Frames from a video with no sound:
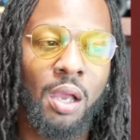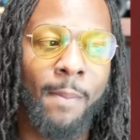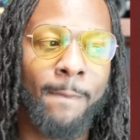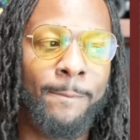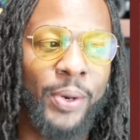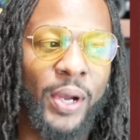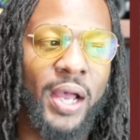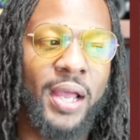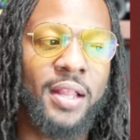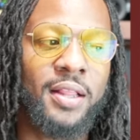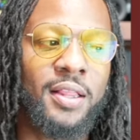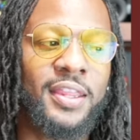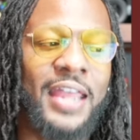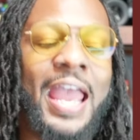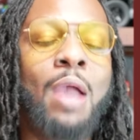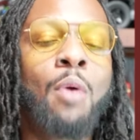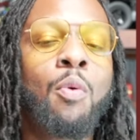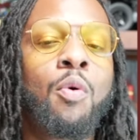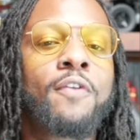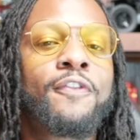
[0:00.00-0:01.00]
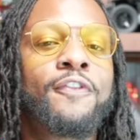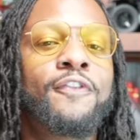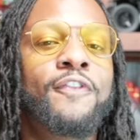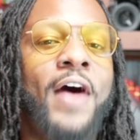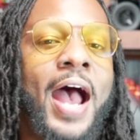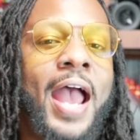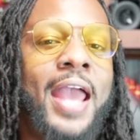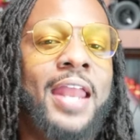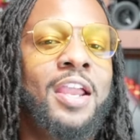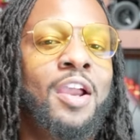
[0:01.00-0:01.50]
but they were
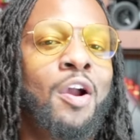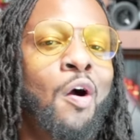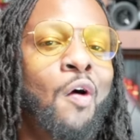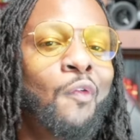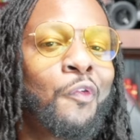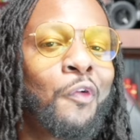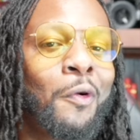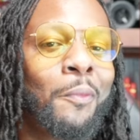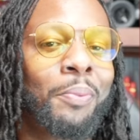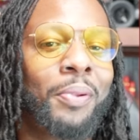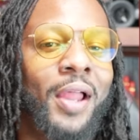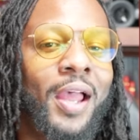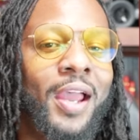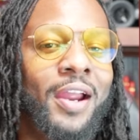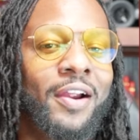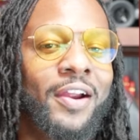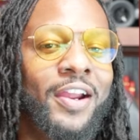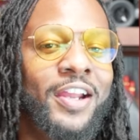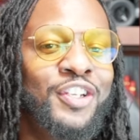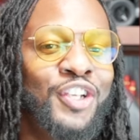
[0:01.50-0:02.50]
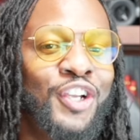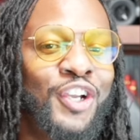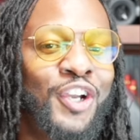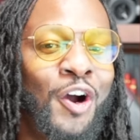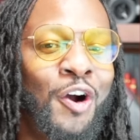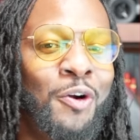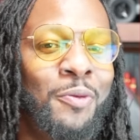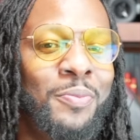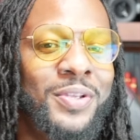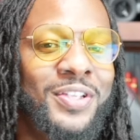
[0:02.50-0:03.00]
fighting over a player in
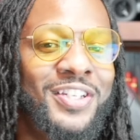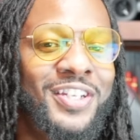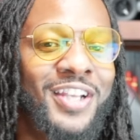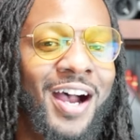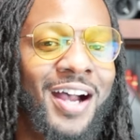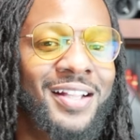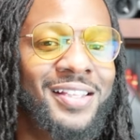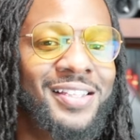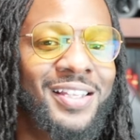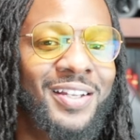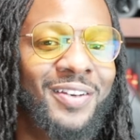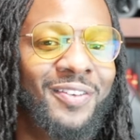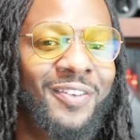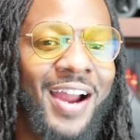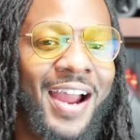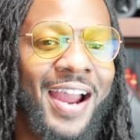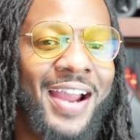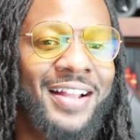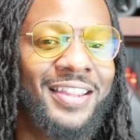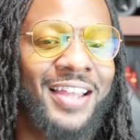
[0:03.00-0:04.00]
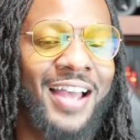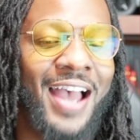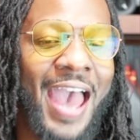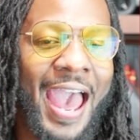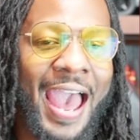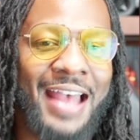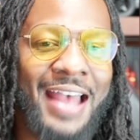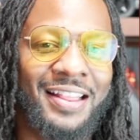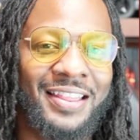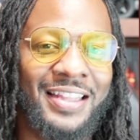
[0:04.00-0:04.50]
Jacoby Johnson, right? The
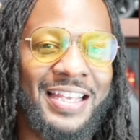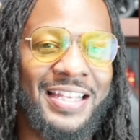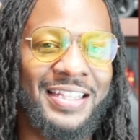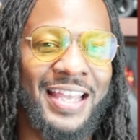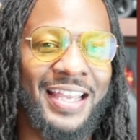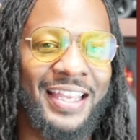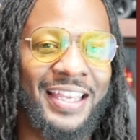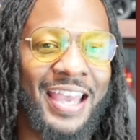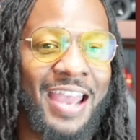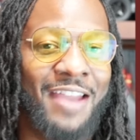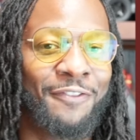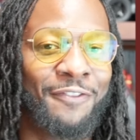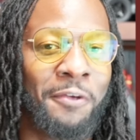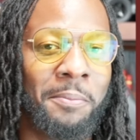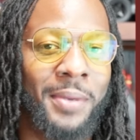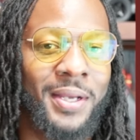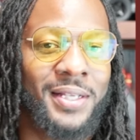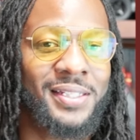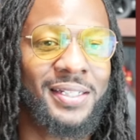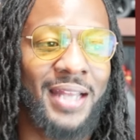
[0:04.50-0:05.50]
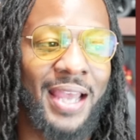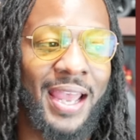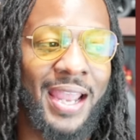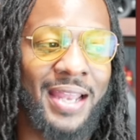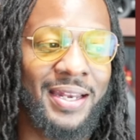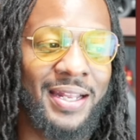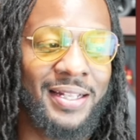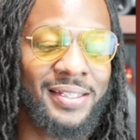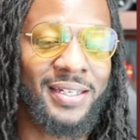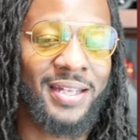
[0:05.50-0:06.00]
athlete that came from
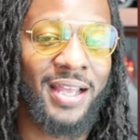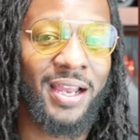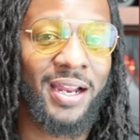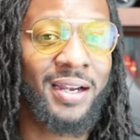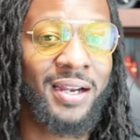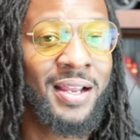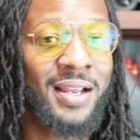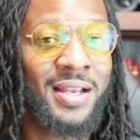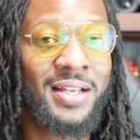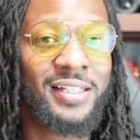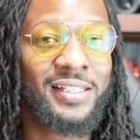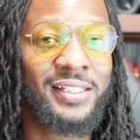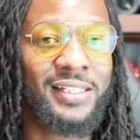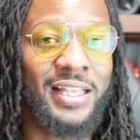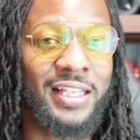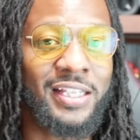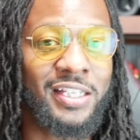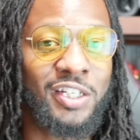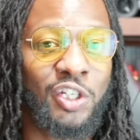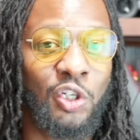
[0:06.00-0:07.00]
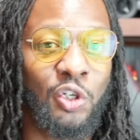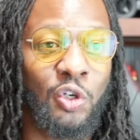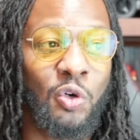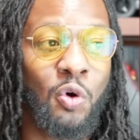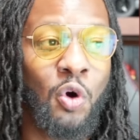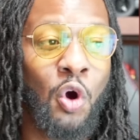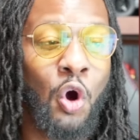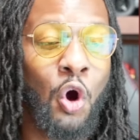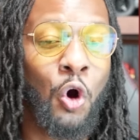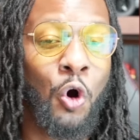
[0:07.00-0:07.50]
Mustang that's in there, six
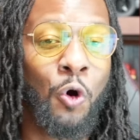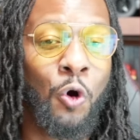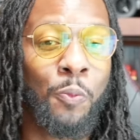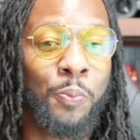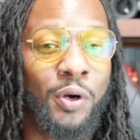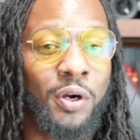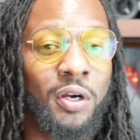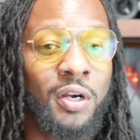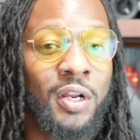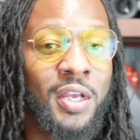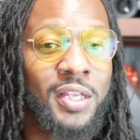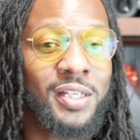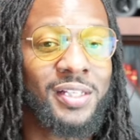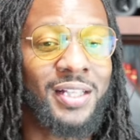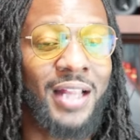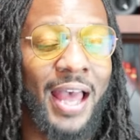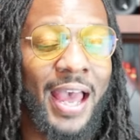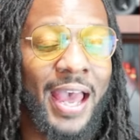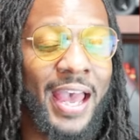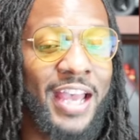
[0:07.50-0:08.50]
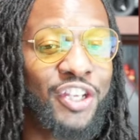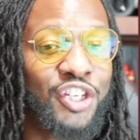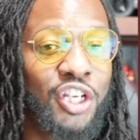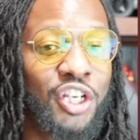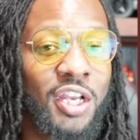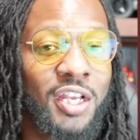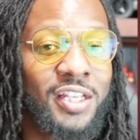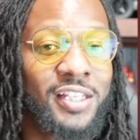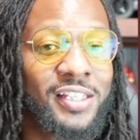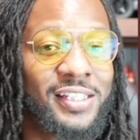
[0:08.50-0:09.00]
two, hooper, slash
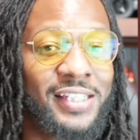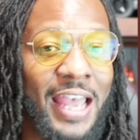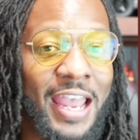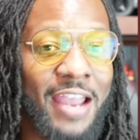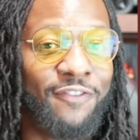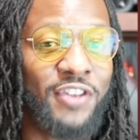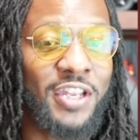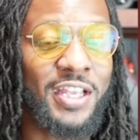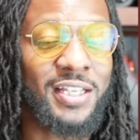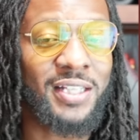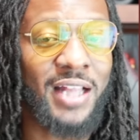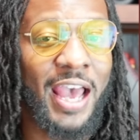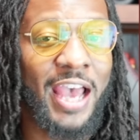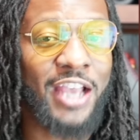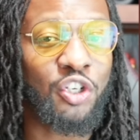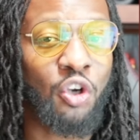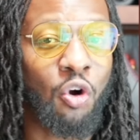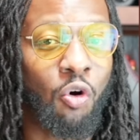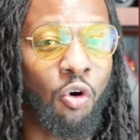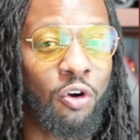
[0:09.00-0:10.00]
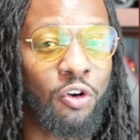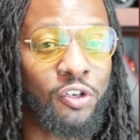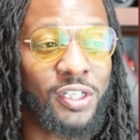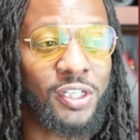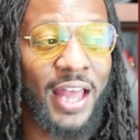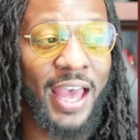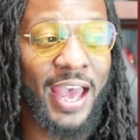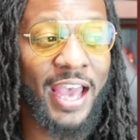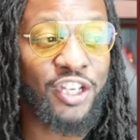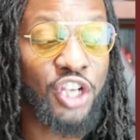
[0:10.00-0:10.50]
safety, slash corner,
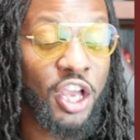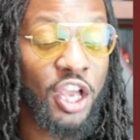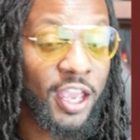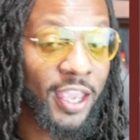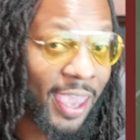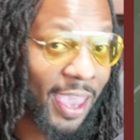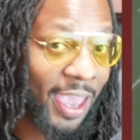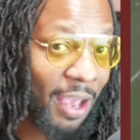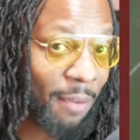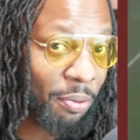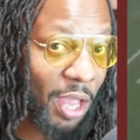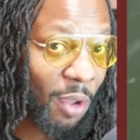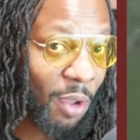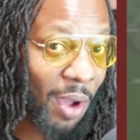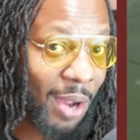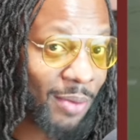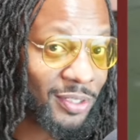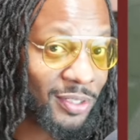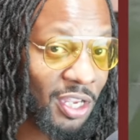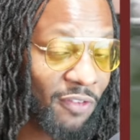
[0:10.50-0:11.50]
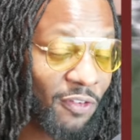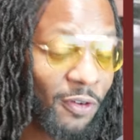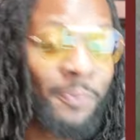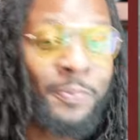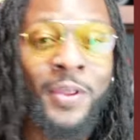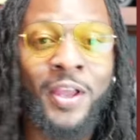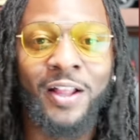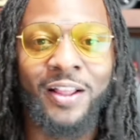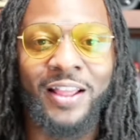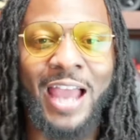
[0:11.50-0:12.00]
slash can play wide receiver.
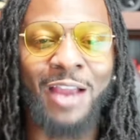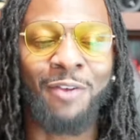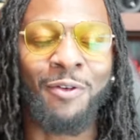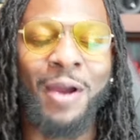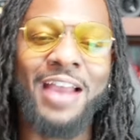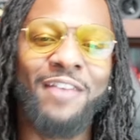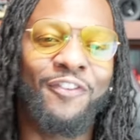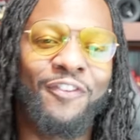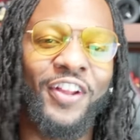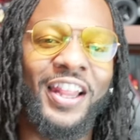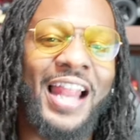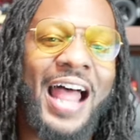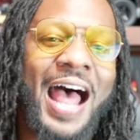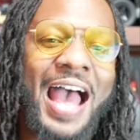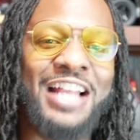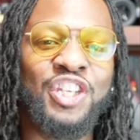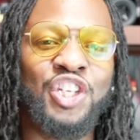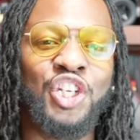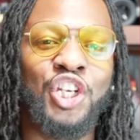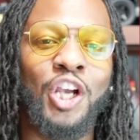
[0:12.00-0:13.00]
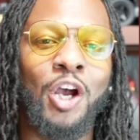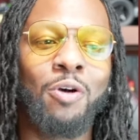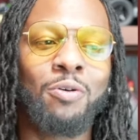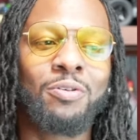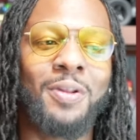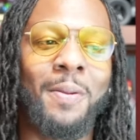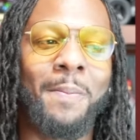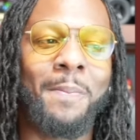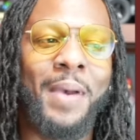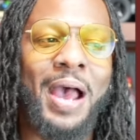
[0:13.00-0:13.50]
Like, right, Veliz
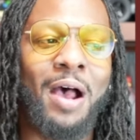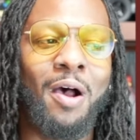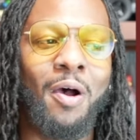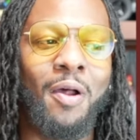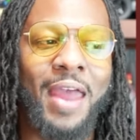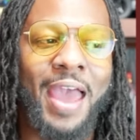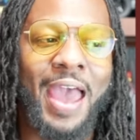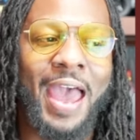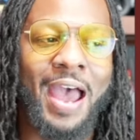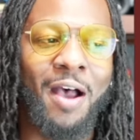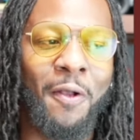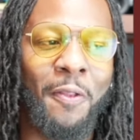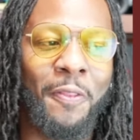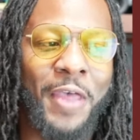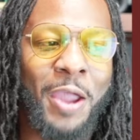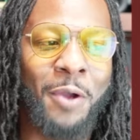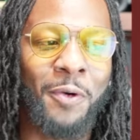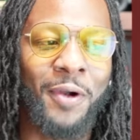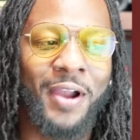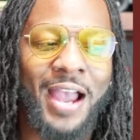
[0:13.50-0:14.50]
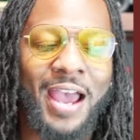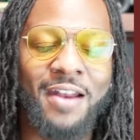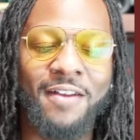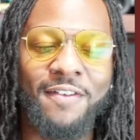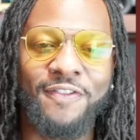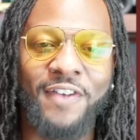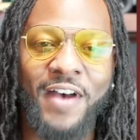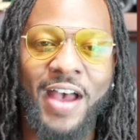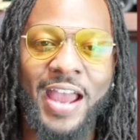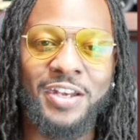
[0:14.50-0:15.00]
joked about how they were kind of
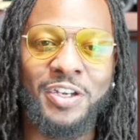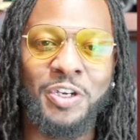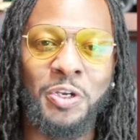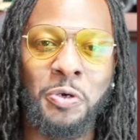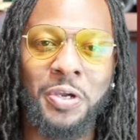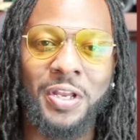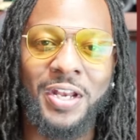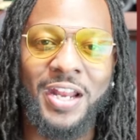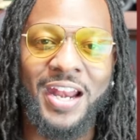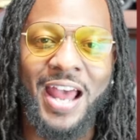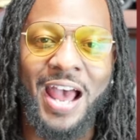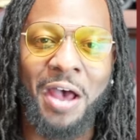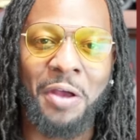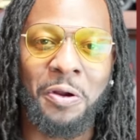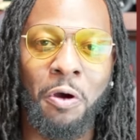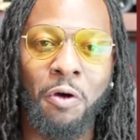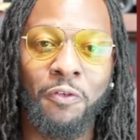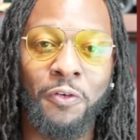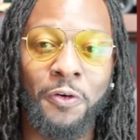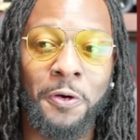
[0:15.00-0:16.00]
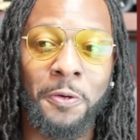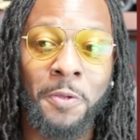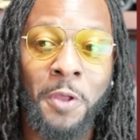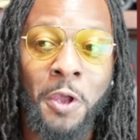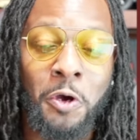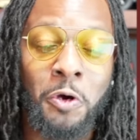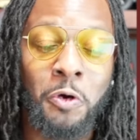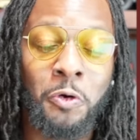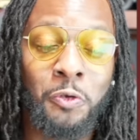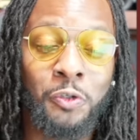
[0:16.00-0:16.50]
fight, duking it out over
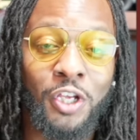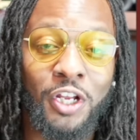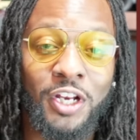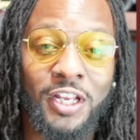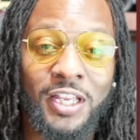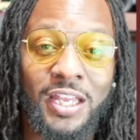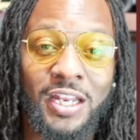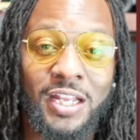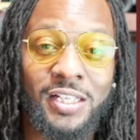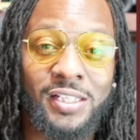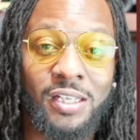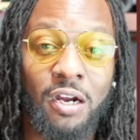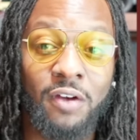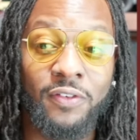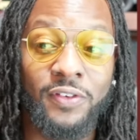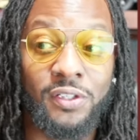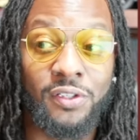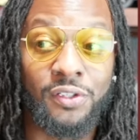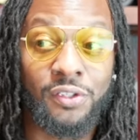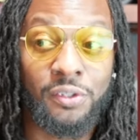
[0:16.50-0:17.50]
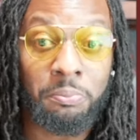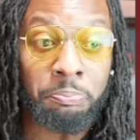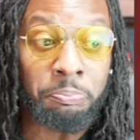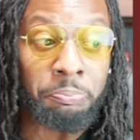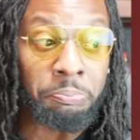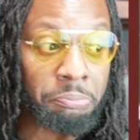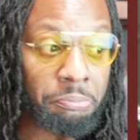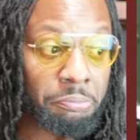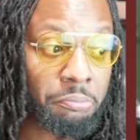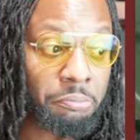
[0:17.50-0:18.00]
who's going to get his services.
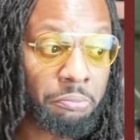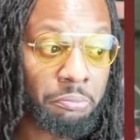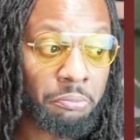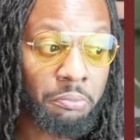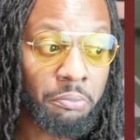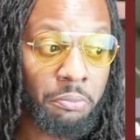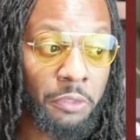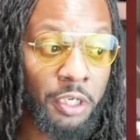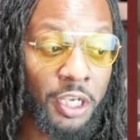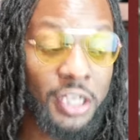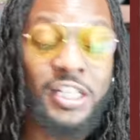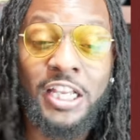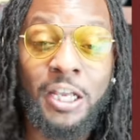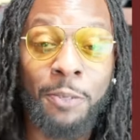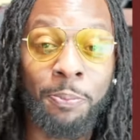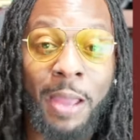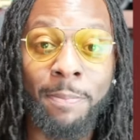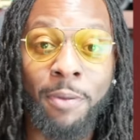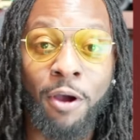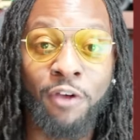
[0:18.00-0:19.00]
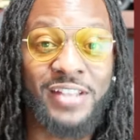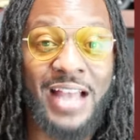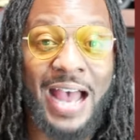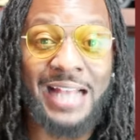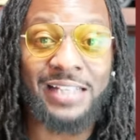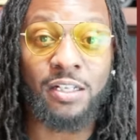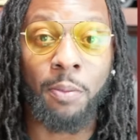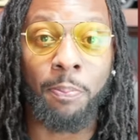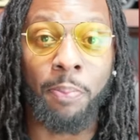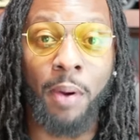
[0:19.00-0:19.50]
Because he can play both
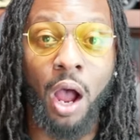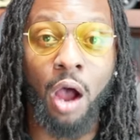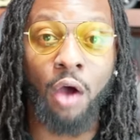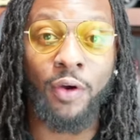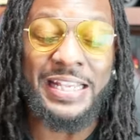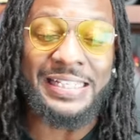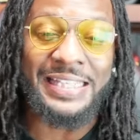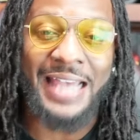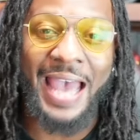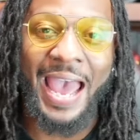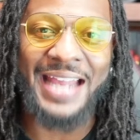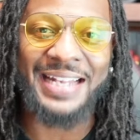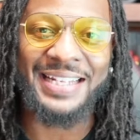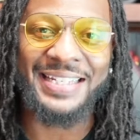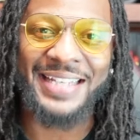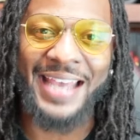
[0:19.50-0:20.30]
sides of the ball. He's that